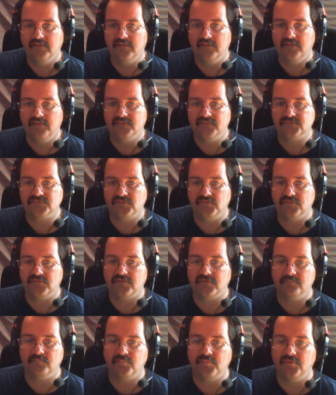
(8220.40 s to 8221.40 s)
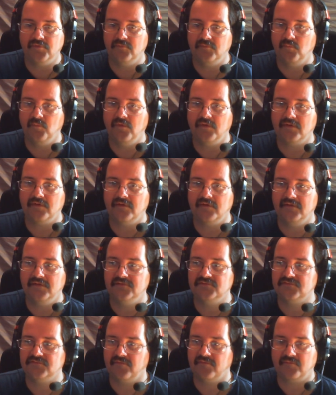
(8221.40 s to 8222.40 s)
So you can put 1 on
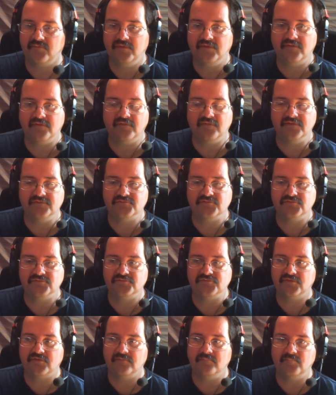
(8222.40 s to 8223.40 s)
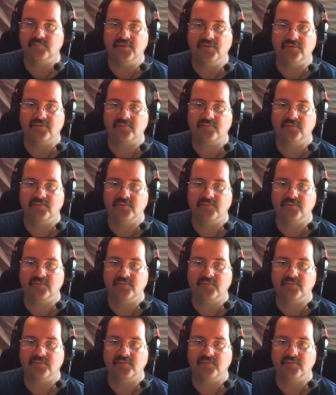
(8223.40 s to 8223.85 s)
each of 3 creatures. You can put 3